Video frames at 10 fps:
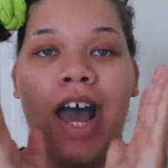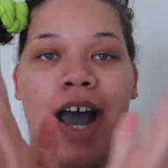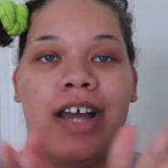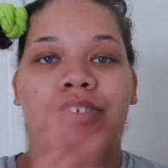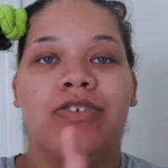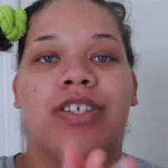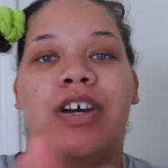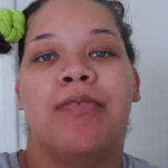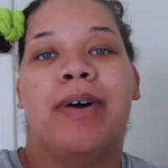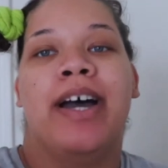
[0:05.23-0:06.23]
As you can
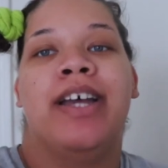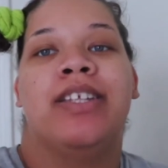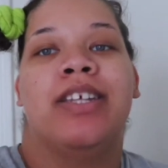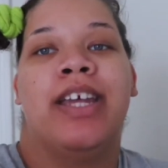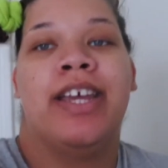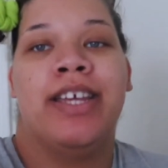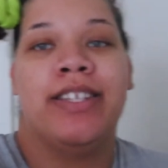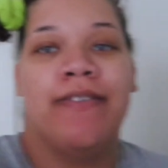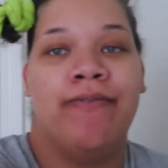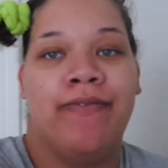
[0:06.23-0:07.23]
tell by today's
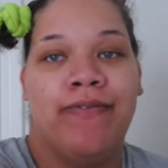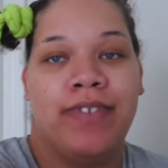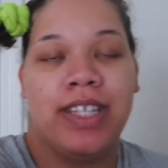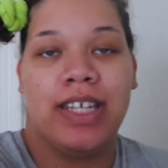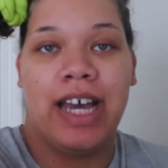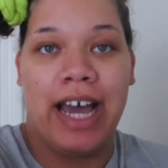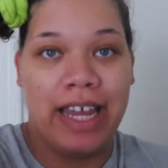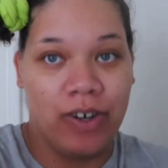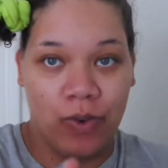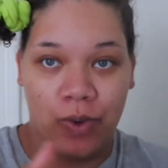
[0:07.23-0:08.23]

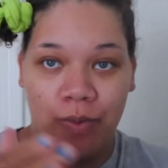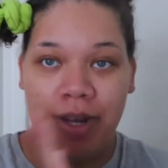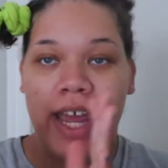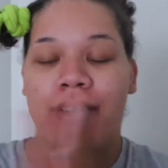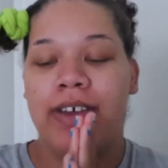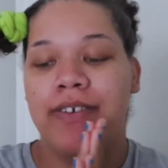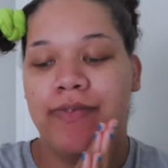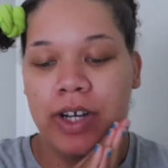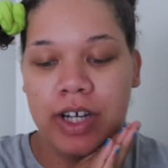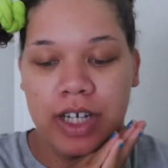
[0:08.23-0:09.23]
title, we have a
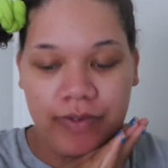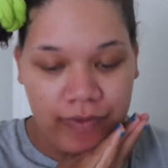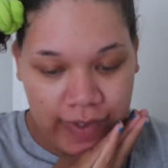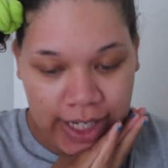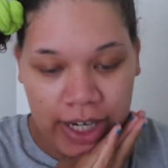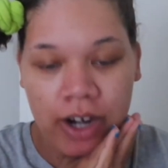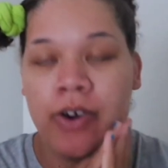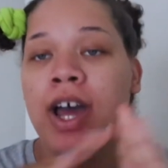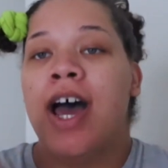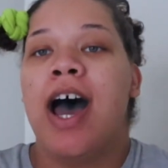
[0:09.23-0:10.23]
very different video.
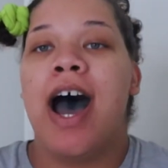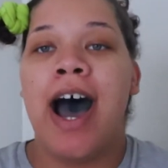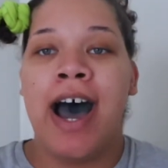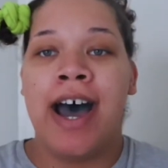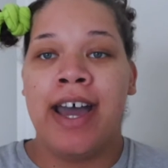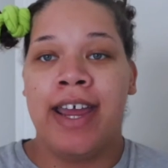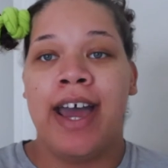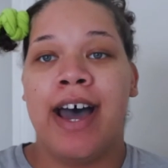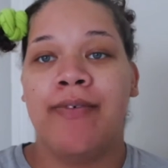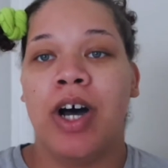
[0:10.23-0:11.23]
I
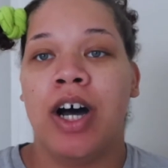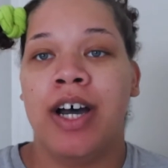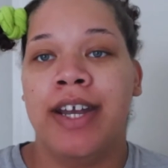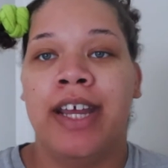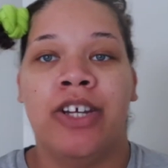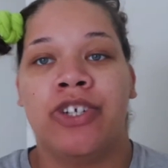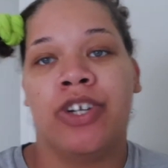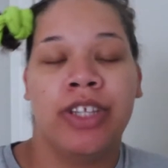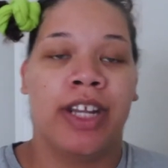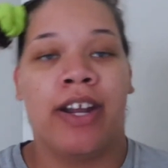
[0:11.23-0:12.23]
have on a
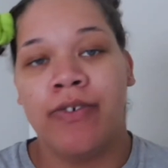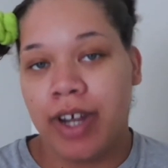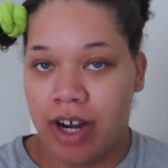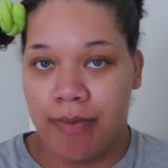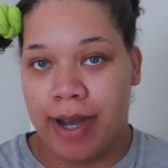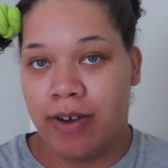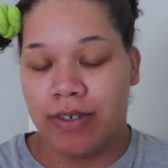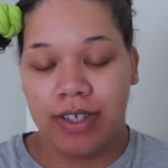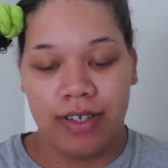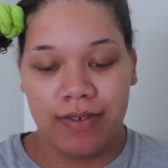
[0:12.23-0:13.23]
shirt that I don't care
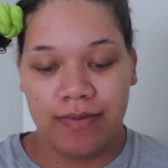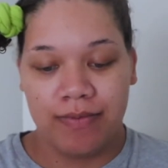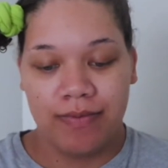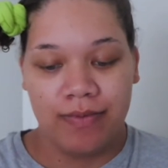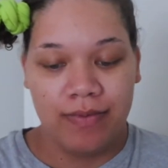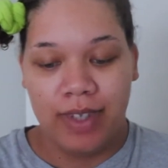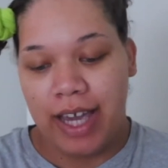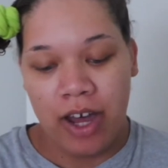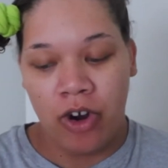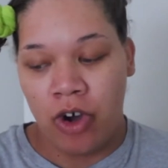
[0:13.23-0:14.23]
about
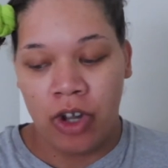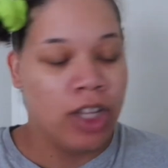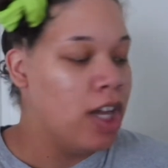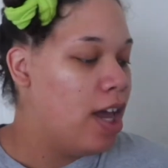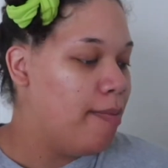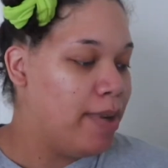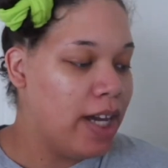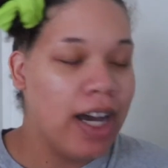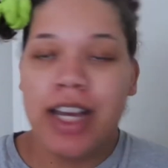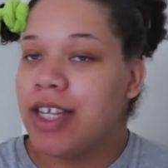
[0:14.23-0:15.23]
at all
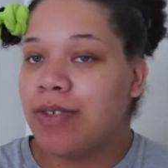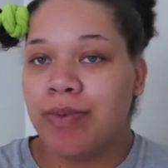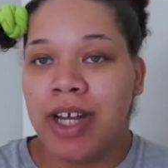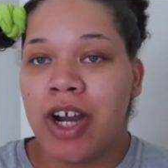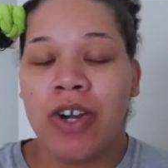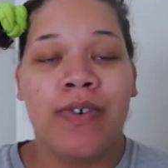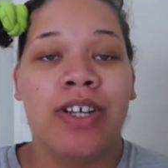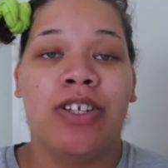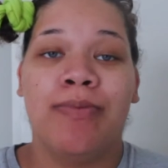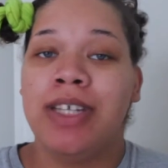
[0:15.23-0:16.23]
because we are
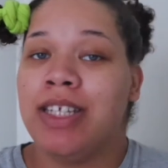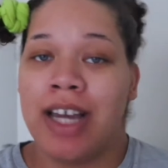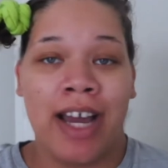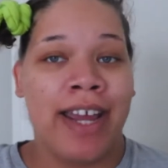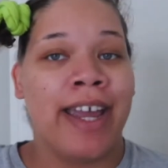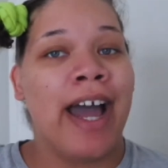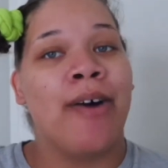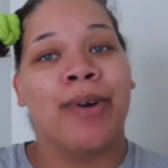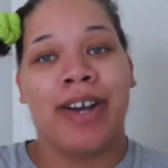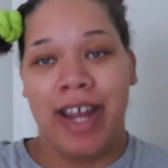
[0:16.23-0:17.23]
going to be dyeing
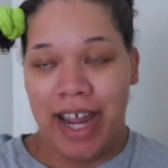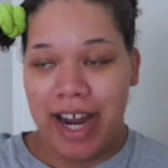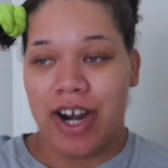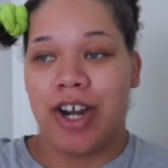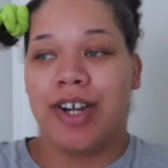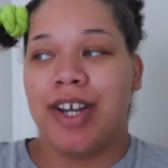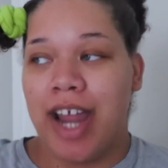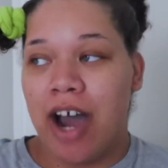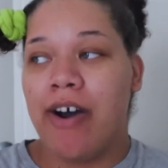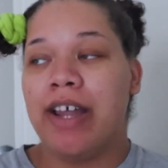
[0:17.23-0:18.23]
our hair.
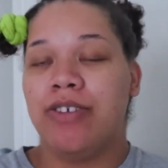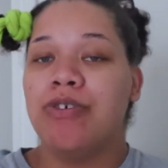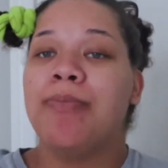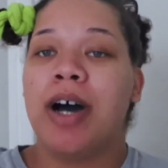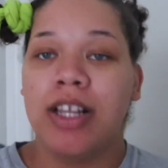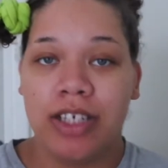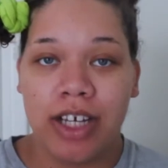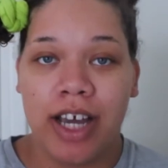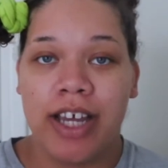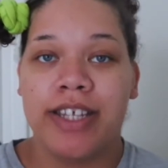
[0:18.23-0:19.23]
Now, I do
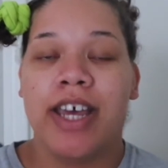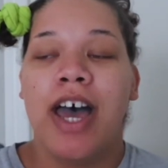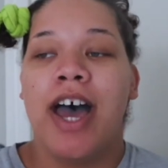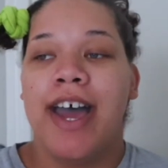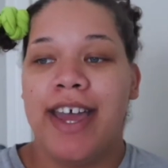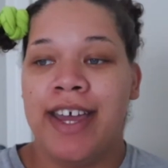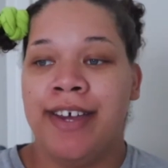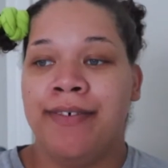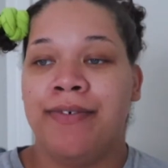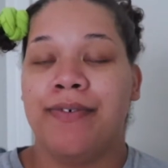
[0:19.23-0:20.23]
apologize
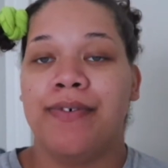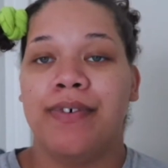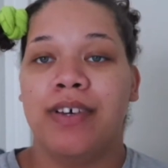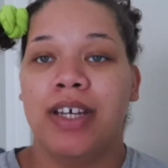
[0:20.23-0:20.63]
if